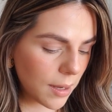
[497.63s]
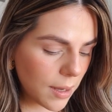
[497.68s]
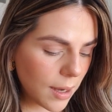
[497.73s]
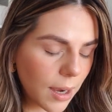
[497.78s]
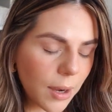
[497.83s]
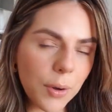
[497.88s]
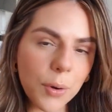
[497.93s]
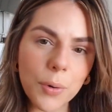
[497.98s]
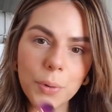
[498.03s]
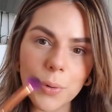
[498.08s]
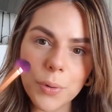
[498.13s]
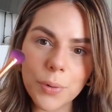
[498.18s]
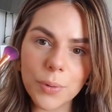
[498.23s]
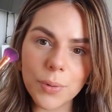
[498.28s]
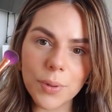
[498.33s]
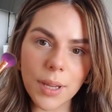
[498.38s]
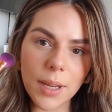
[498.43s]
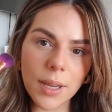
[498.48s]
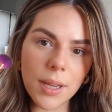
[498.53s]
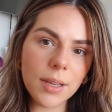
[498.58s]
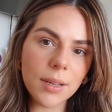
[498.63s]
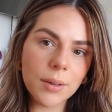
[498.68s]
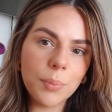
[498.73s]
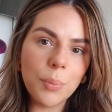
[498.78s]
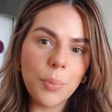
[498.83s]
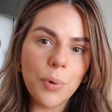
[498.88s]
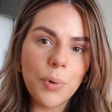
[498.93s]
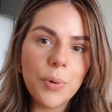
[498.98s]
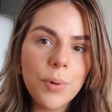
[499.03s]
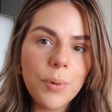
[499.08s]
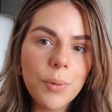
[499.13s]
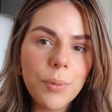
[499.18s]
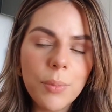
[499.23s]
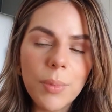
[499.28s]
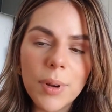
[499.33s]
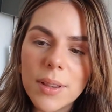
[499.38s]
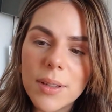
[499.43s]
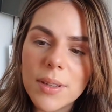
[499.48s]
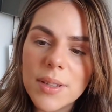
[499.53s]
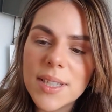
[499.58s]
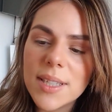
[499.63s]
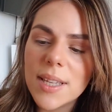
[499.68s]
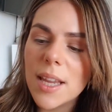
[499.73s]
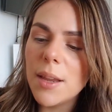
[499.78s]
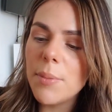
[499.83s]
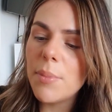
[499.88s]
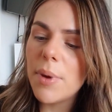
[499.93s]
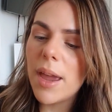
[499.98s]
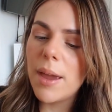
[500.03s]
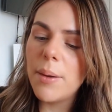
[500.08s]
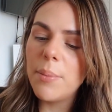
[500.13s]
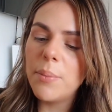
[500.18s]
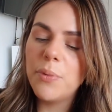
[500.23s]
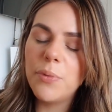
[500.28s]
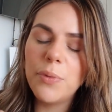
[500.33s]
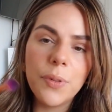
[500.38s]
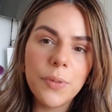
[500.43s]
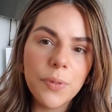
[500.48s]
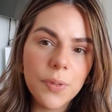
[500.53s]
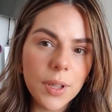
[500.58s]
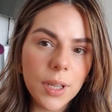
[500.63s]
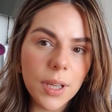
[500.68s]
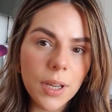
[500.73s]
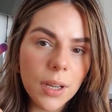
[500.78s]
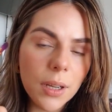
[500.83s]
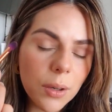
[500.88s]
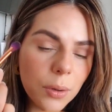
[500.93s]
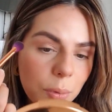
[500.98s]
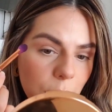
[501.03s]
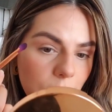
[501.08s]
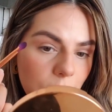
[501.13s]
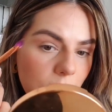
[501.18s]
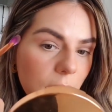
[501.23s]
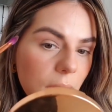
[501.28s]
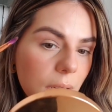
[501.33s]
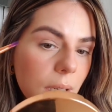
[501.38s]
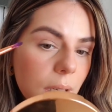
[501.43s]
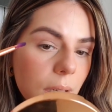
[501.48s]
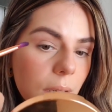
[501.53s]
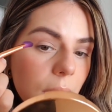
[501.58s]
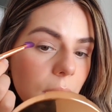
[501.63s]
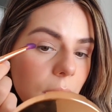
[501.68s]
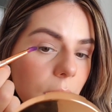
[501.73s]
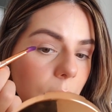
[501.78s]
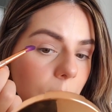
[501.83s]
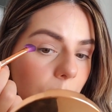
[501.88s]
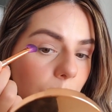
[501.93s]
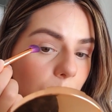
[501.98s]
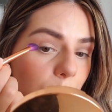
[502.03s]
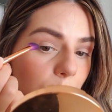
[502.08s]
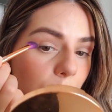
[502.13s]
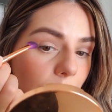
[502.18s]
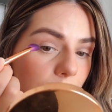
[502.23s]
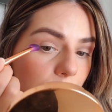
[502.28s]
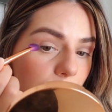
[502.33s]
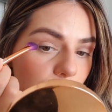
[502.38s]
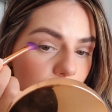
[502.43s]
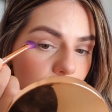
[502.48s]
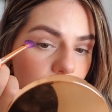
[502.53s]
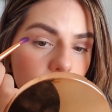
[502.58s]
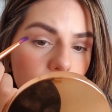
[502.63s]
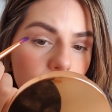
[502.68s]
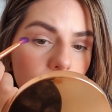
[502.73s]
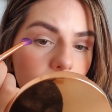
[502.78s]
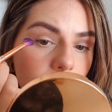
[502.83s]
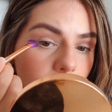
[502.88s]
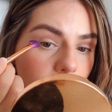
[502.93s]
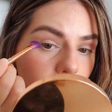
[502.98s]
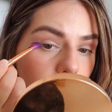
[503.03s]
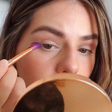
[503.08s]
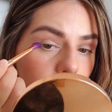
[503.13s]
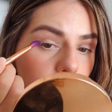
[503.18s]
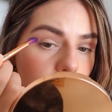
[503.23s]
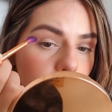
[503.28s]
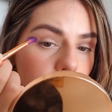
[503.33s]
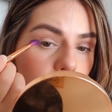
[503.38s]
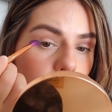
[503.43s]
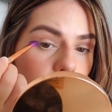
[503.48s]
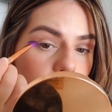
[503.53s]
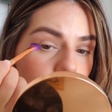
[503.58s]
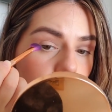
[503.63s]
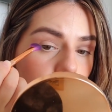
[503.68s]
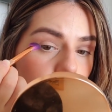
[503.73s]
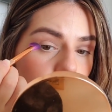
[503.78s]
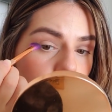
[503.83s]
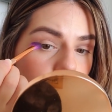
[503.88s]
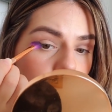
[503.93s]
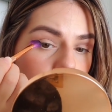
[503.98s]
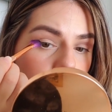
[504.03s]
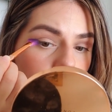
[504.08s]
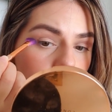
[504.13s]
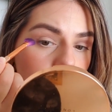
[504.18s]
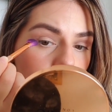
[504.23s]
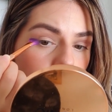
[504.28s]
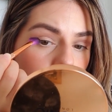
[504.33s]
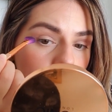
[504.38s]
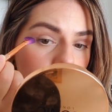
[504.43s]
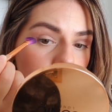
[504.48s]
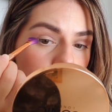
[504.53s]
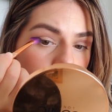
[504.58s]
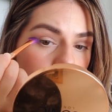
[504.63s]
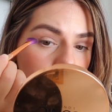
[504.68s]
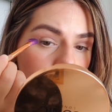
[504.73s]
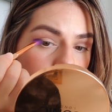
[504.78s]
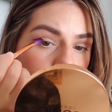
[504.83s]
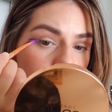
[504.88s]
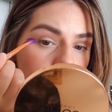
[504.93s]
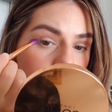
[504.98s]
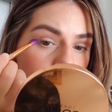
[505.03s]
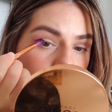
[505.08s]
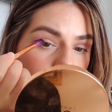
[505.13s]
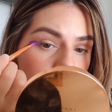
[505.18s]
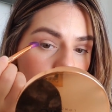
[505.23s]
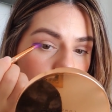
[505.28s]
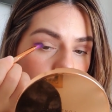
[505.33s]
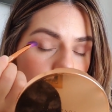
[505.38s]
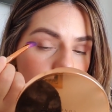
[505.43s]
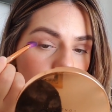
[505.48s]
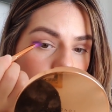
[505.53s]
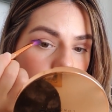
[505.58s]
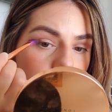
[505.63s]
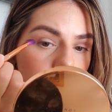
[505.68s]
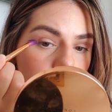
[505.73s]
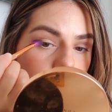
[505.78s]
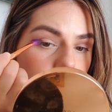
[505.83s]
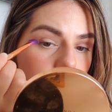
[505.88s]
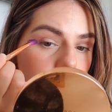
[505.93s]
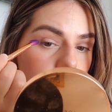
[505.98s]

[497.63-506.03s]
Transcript: I'm going to take more with the same M15 Glownique brush, and I'm going to work it in the corner